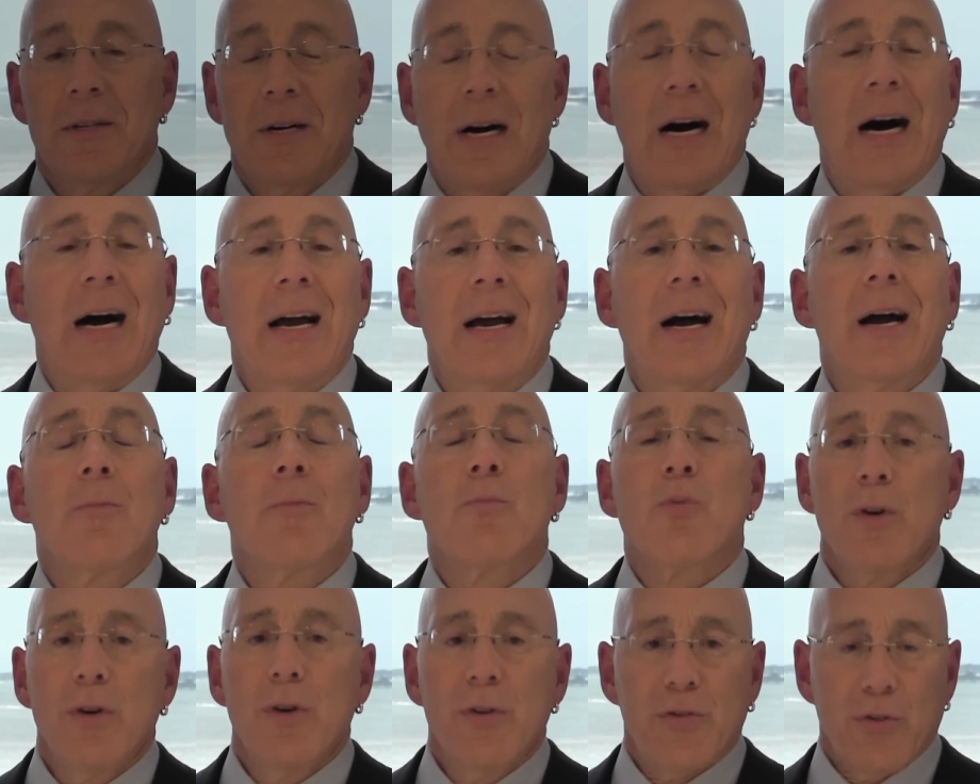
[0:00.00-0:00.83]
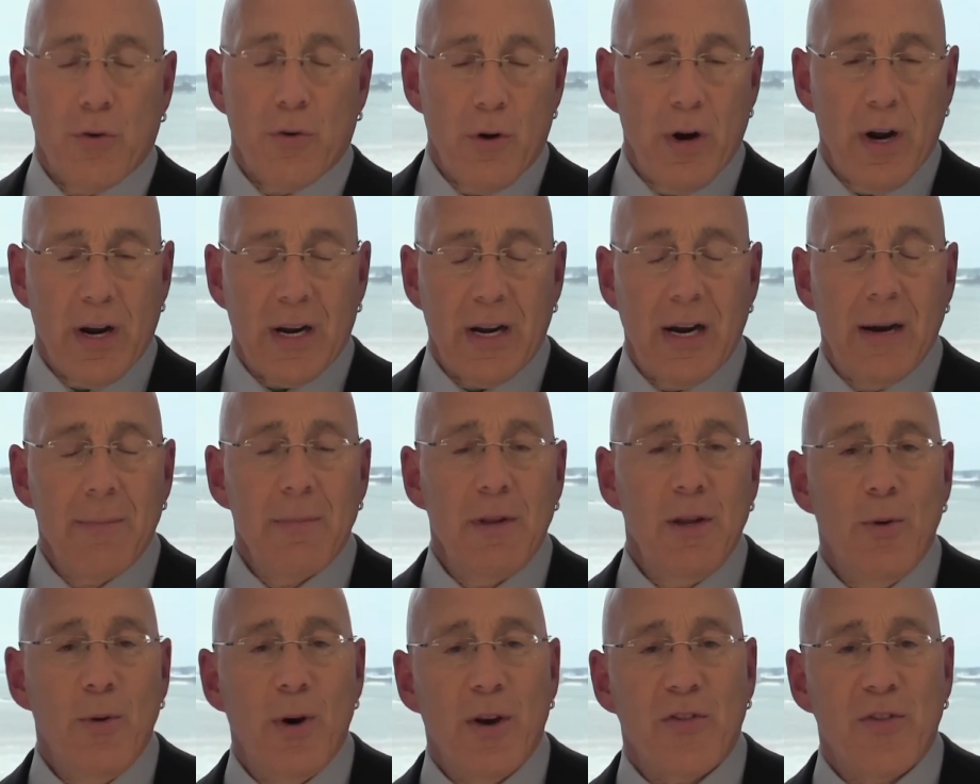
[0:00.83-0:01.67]
Hi, I'm Bruce Oreck. I'm
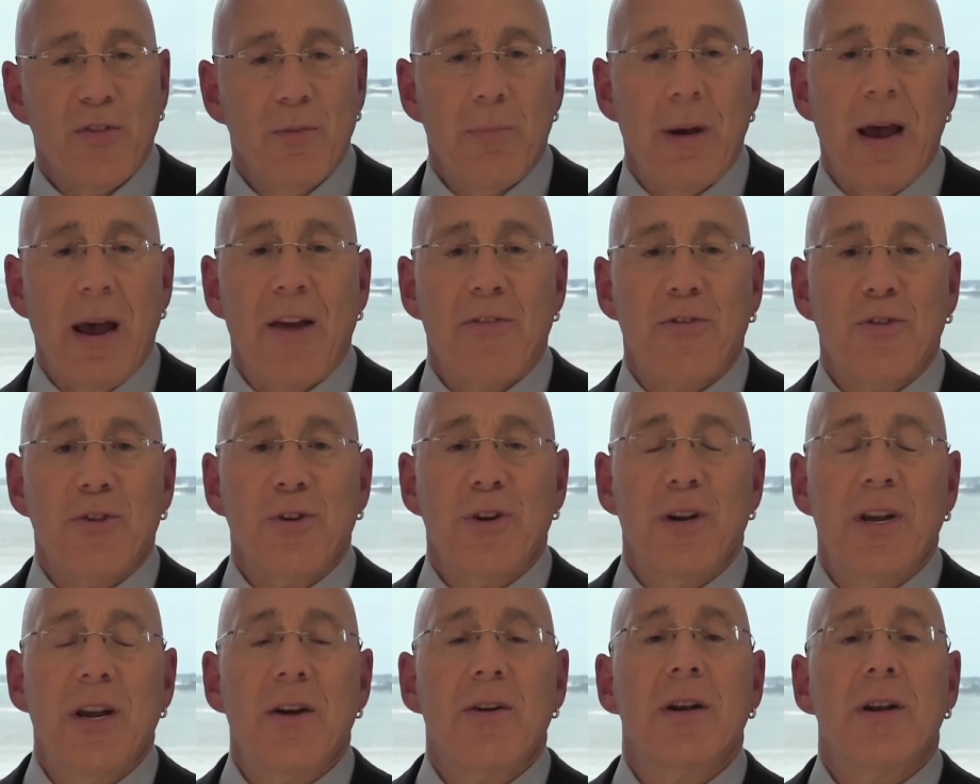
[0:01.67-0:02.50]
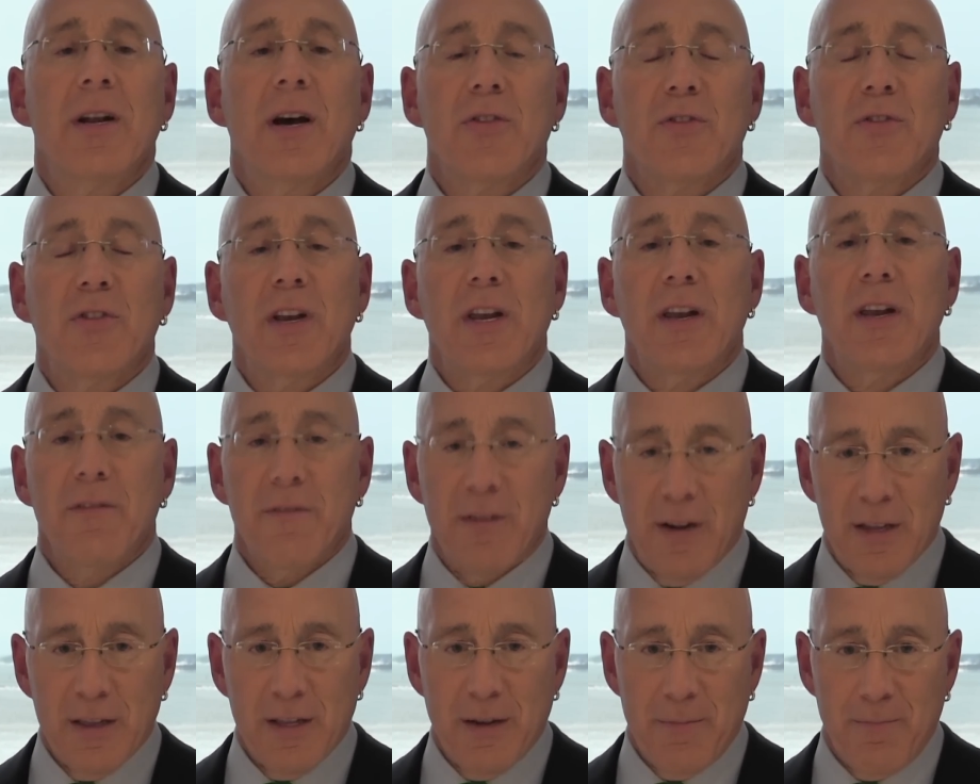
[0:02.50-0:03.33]
the U.S. Ambassador here in Helsinki,
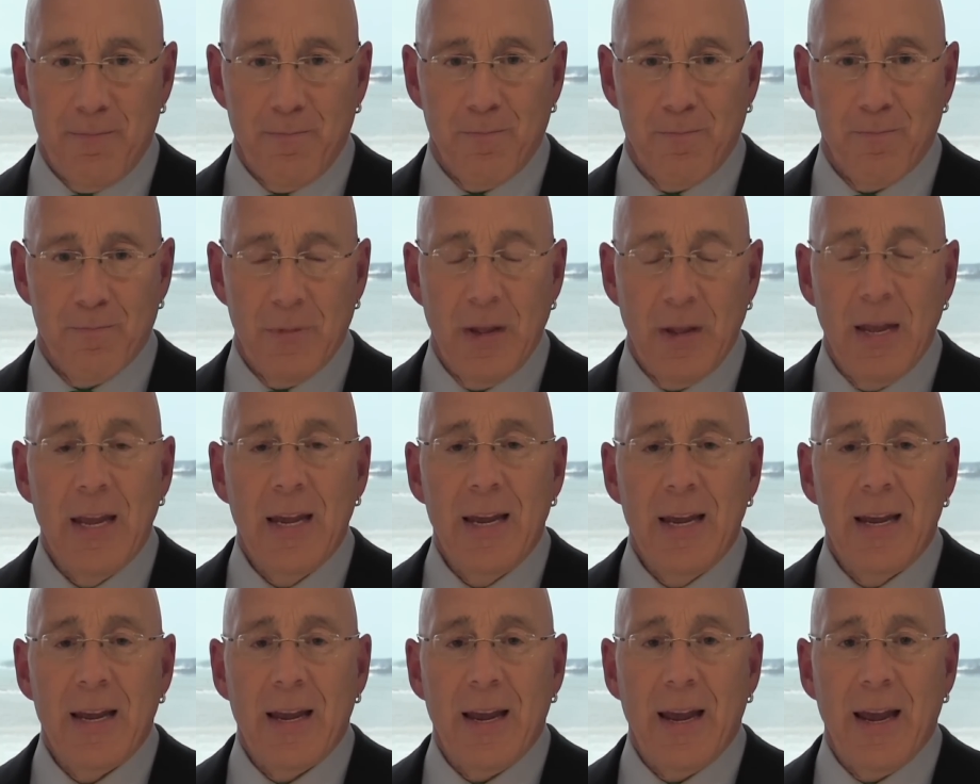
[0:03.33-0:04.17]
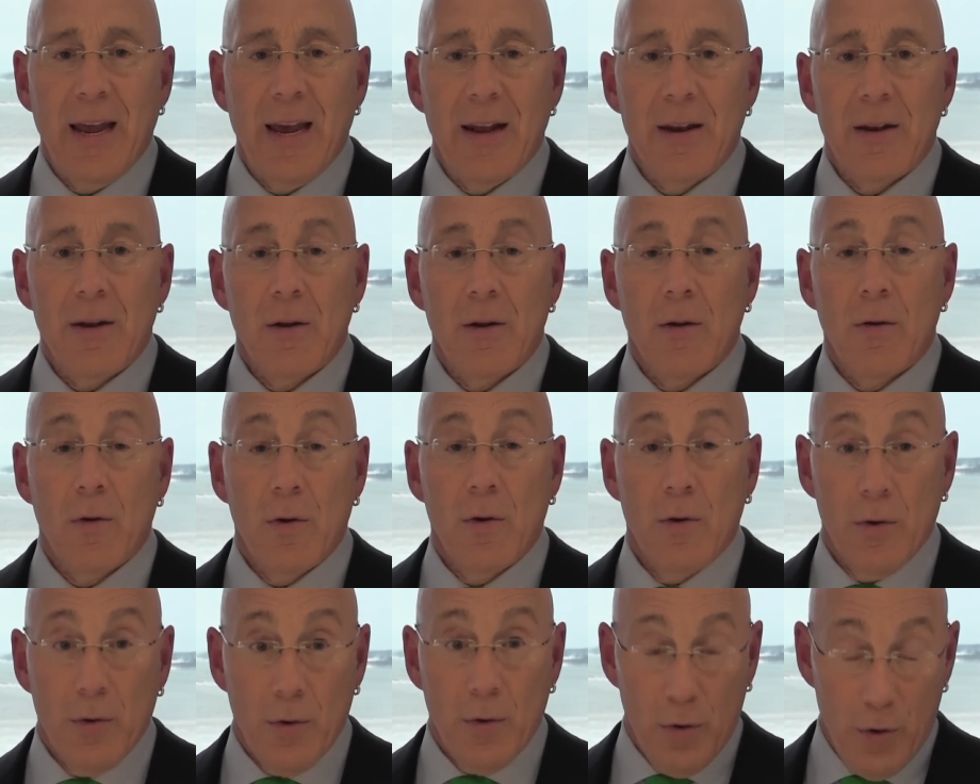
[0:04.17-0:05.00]
Finland. And
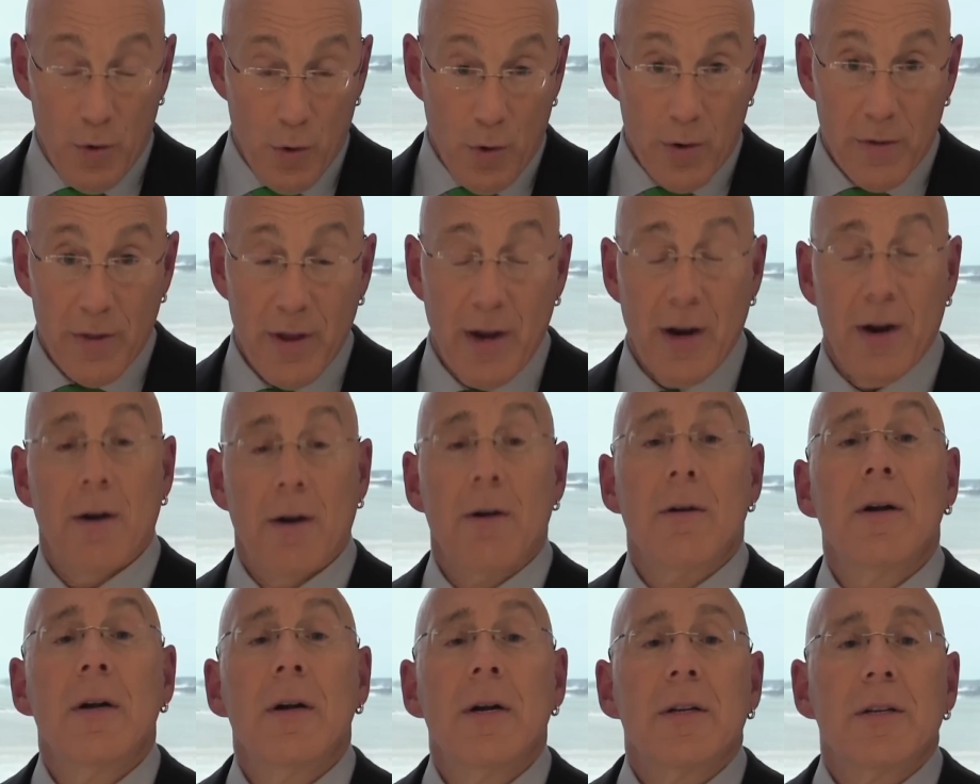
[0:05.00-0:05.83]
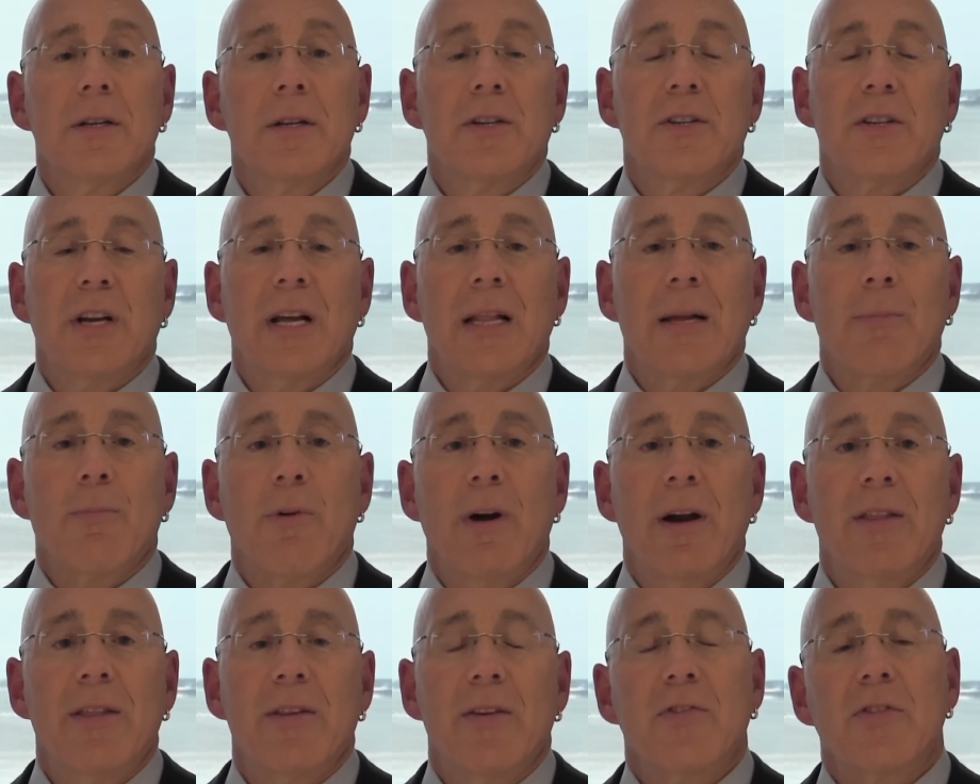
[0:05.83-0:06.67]
you're there to
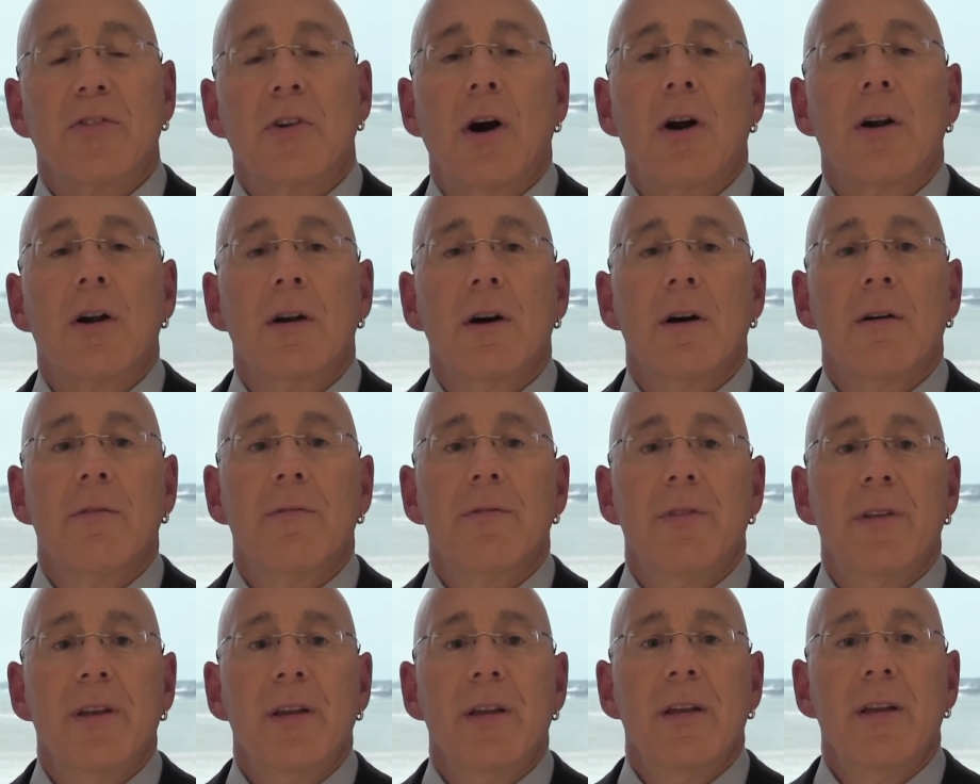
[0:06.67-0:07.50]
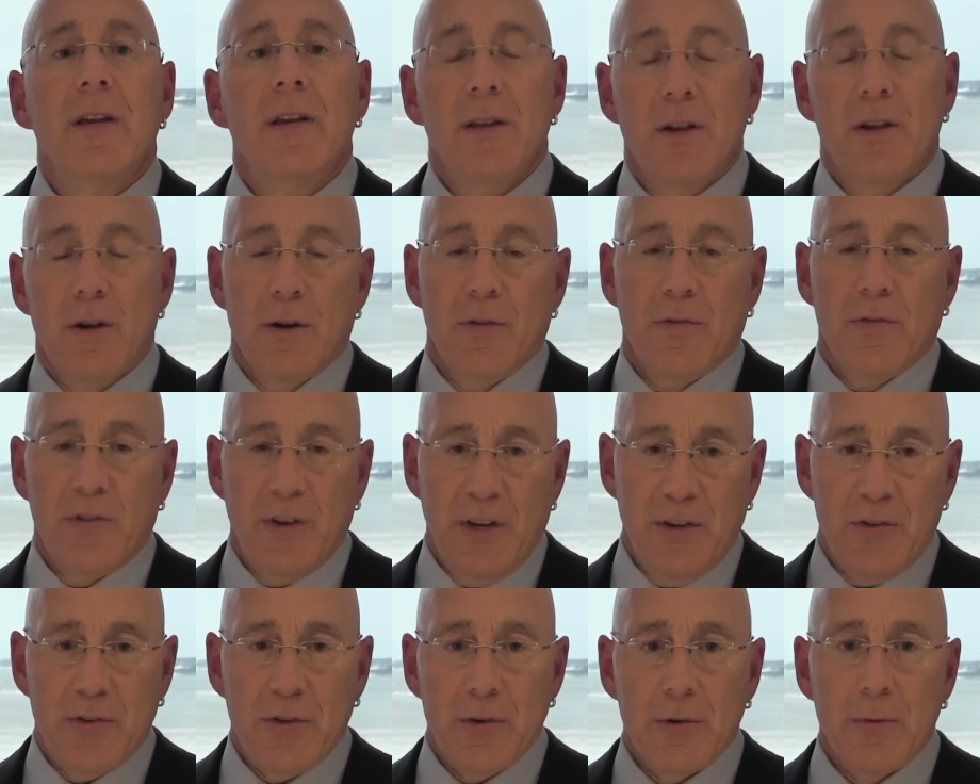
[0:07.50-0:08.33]
celebrate the start of the year of
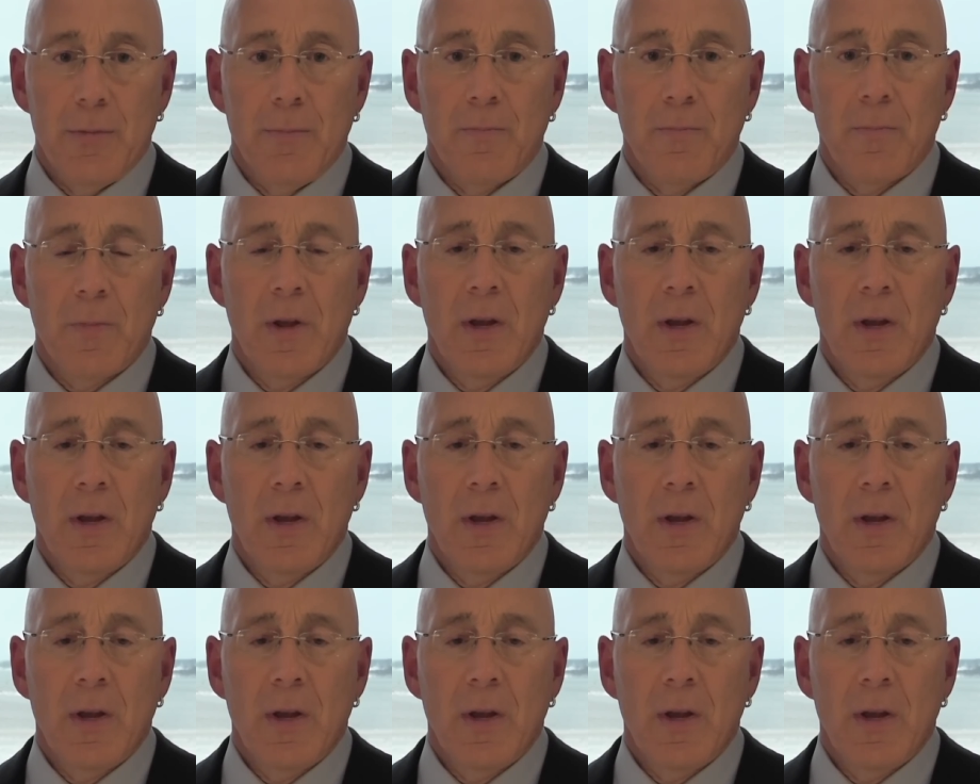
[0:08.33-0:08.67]
Sisu.